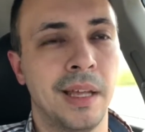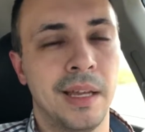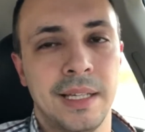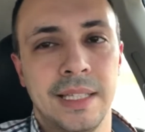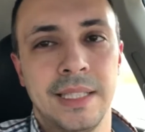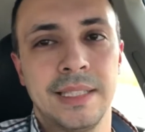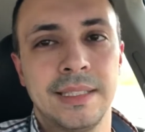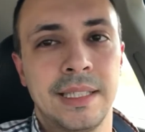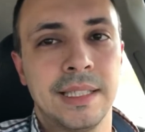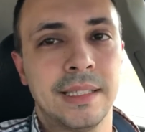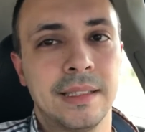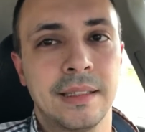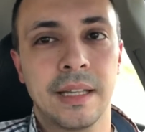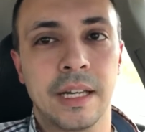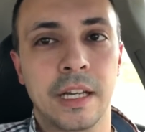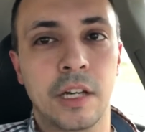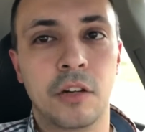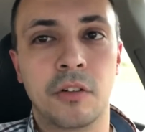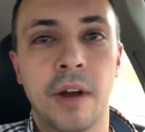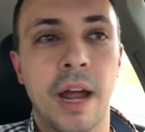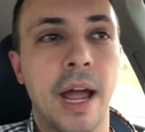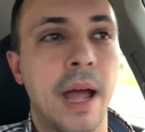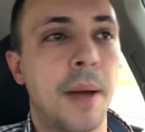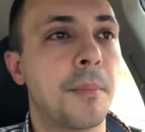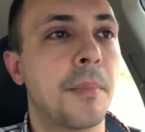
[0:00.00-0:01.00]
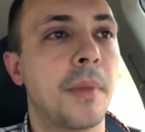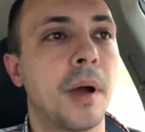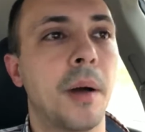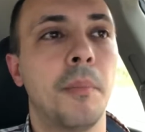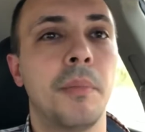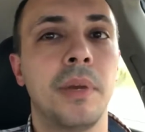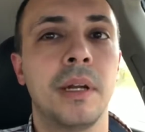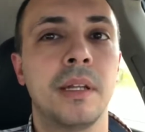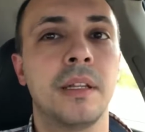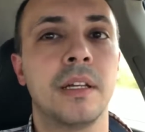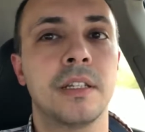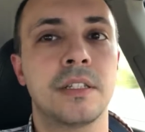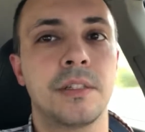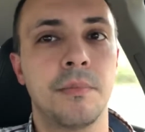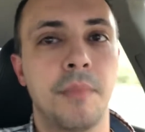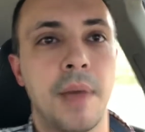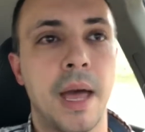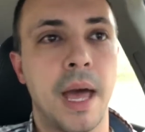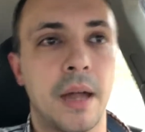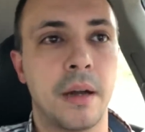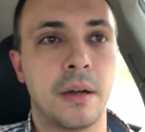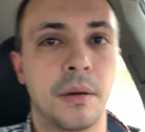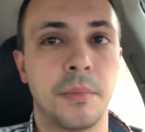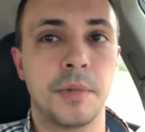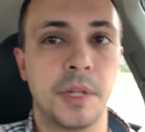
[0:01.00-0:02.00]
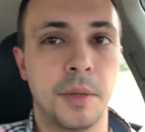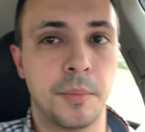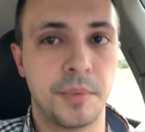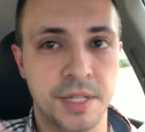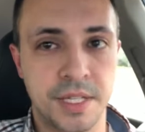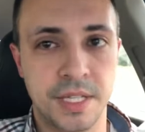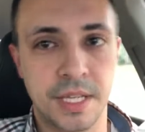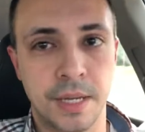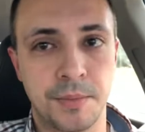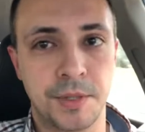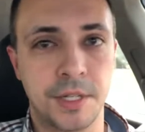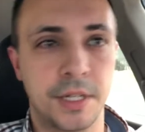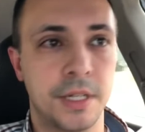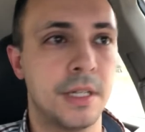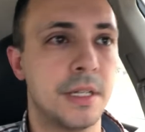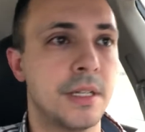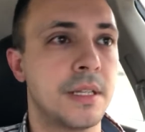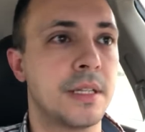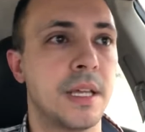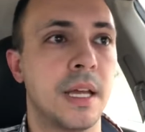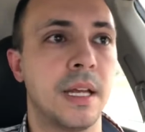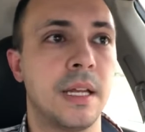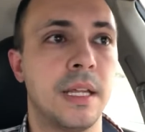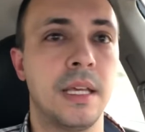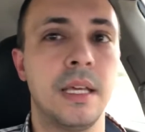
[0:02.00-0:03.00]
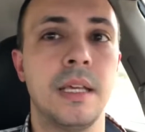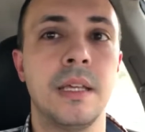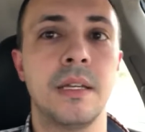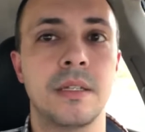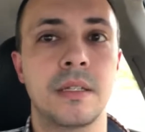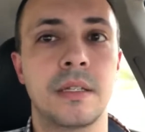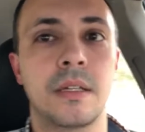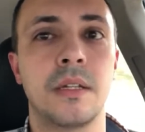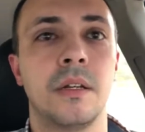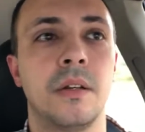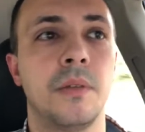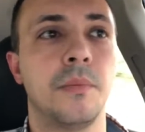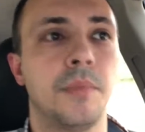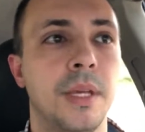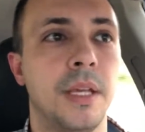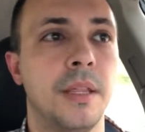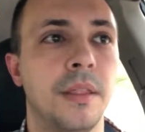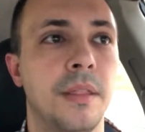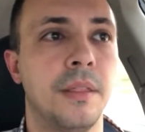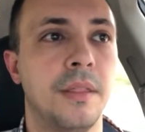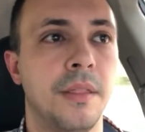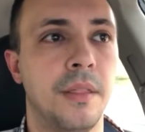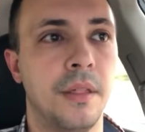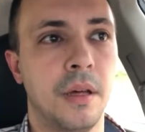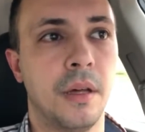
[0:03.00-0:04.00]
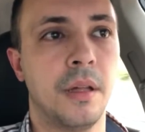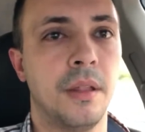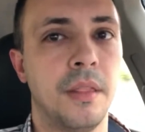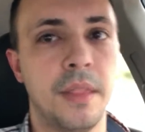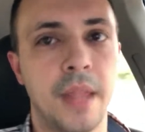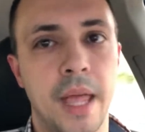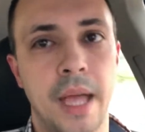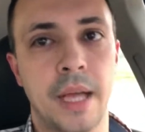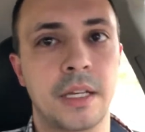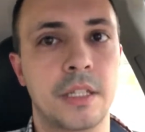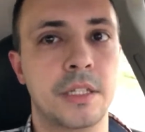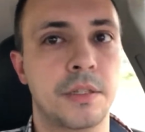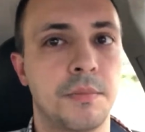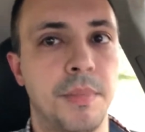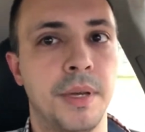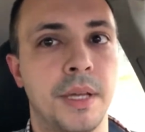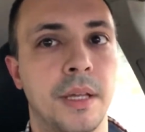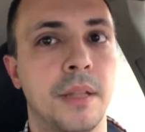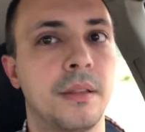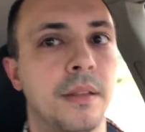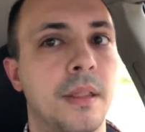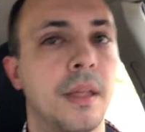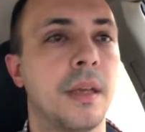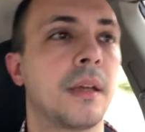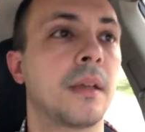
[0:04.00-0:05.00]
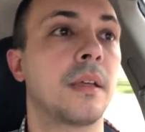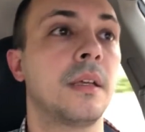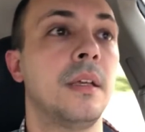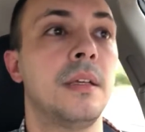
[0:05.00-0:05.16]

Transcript: He's hitting like crap, but it doesn't matter. The perception is that he is going to be the next big thing.